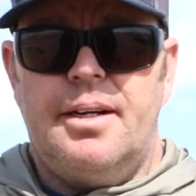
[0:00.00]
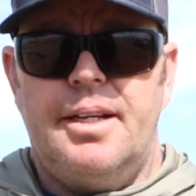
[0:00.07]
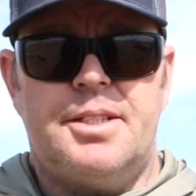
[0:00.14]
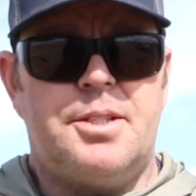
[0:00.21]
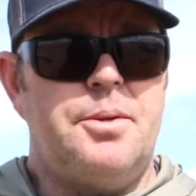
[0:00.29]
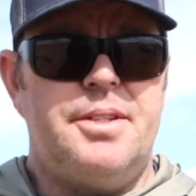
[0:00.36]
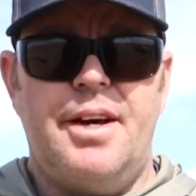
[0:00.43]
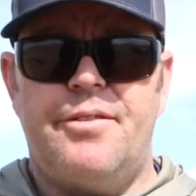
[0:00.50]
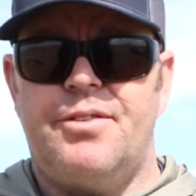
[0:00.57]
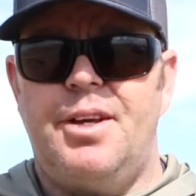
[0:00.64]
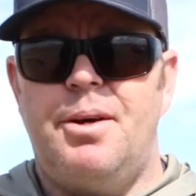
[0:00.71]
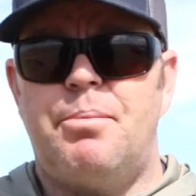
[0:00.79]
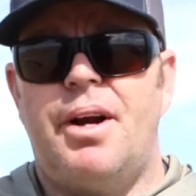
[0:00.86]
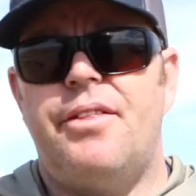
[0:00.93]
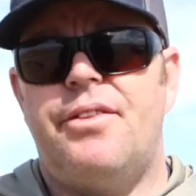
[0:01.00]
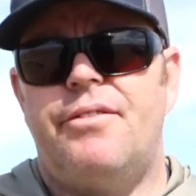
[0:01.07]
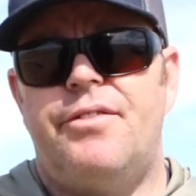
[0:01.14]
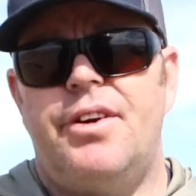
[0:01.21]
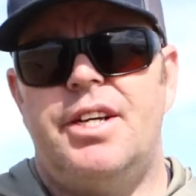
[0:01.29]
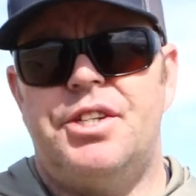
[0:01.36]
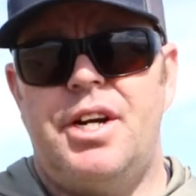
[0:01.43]
It's definitely a breath
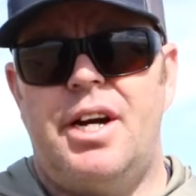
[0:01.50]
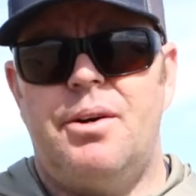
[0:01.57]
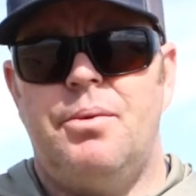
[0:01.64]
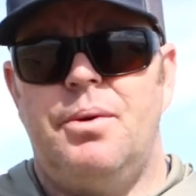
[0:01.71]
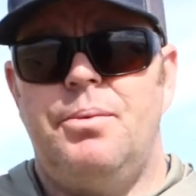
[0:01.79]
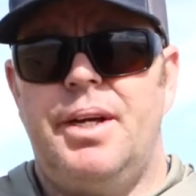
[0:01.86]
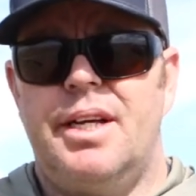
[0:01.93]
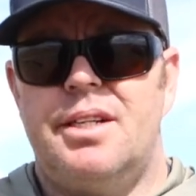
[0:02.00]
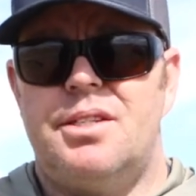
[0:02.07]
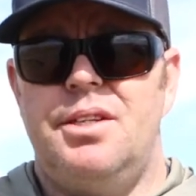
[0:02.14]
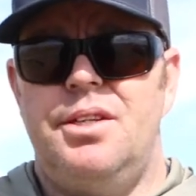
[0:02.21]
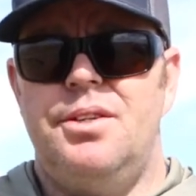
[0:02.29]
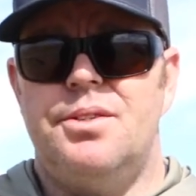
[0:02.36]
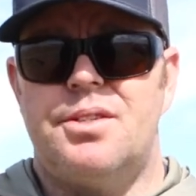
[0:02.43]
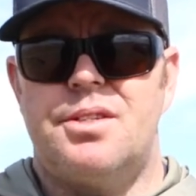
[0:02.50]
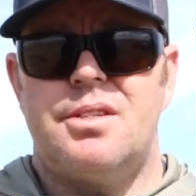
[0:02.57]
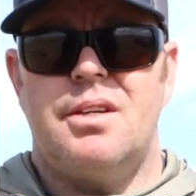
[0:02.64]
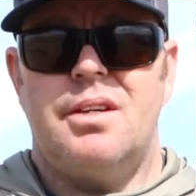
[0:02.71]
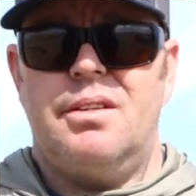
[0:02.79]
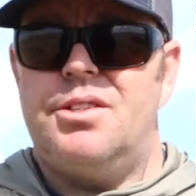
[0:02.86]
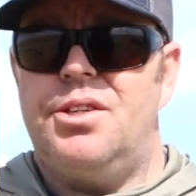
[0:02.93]
of fresh air when we get to use